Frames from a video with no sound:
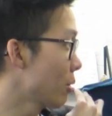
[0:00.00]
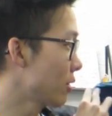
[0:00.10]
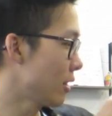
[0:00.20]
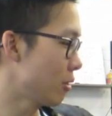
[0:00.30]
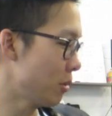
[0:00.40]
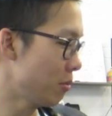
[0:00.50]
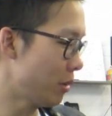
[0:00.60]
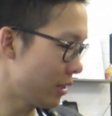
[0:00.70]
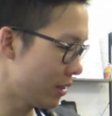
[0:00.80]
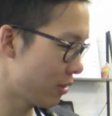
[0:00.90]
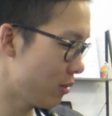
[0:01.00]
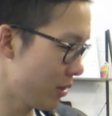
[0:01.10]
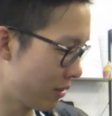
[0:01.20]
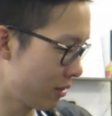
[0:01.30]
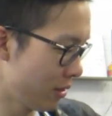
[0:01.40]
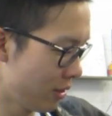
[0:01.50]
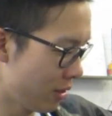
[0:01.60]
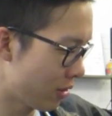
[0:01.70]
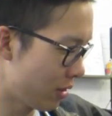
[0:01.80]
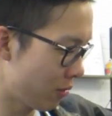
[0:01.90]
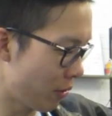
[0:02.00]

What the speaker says: shirt was a little bit better. This one has got this